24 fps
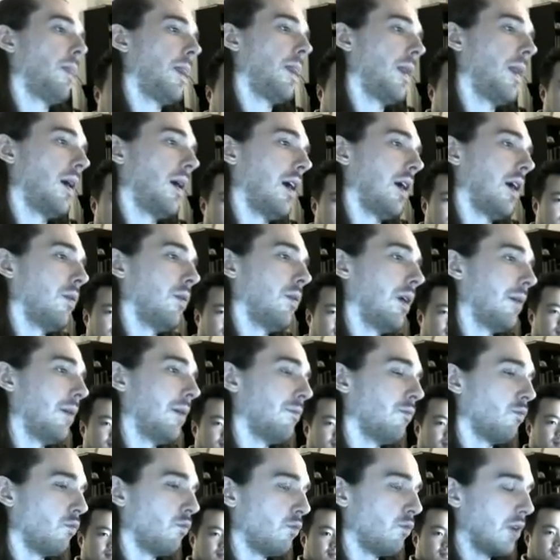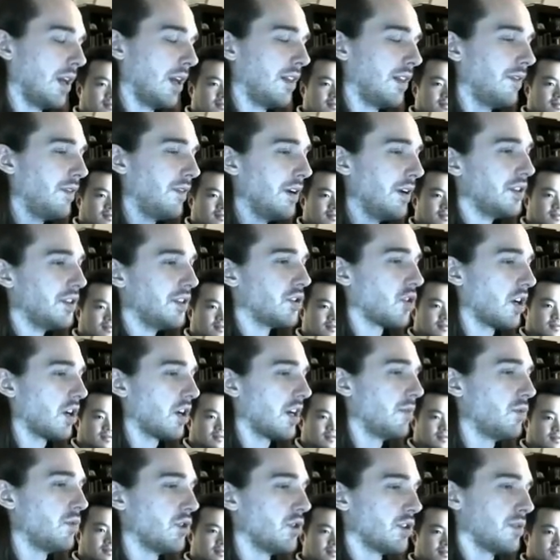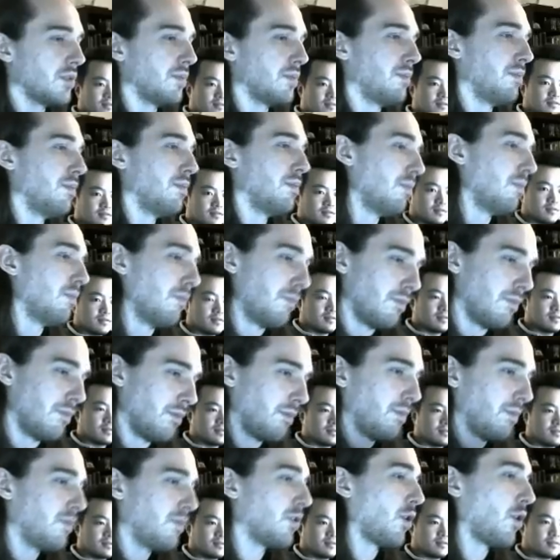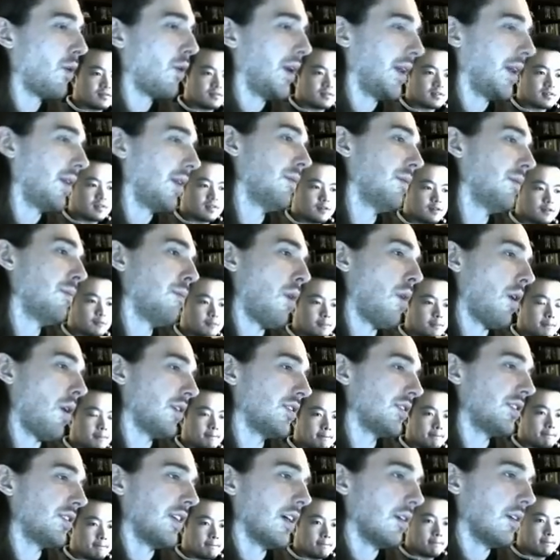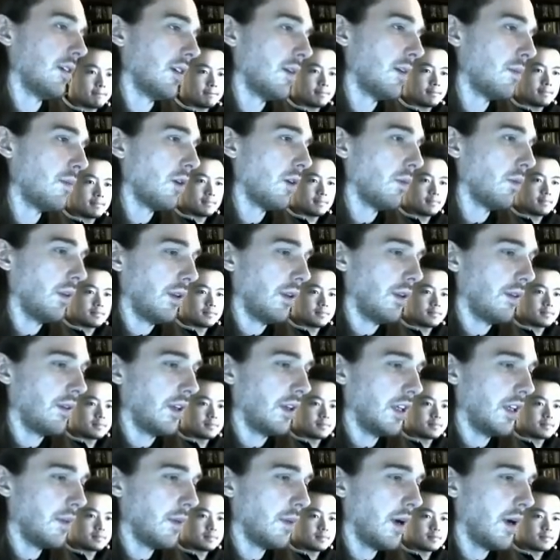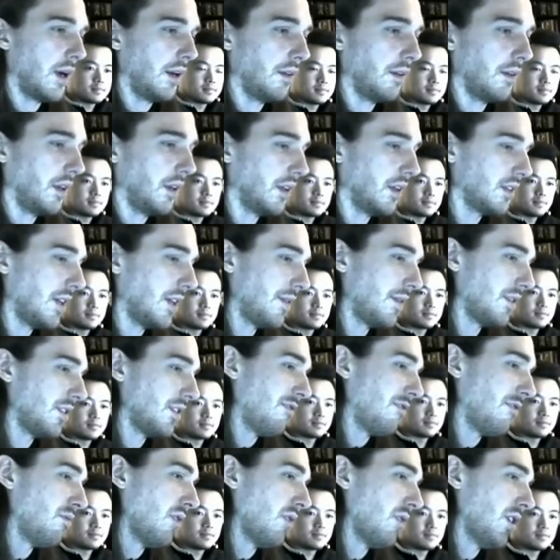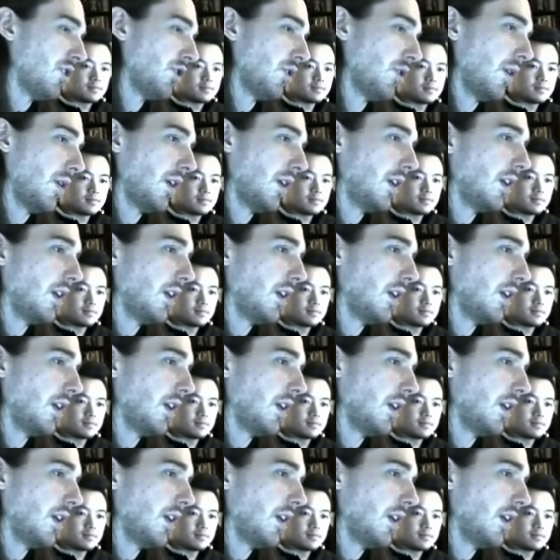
I'm at the very start, I'm just throwing marks down. I'm not really thinking about anything because I have a soft brush, so I can get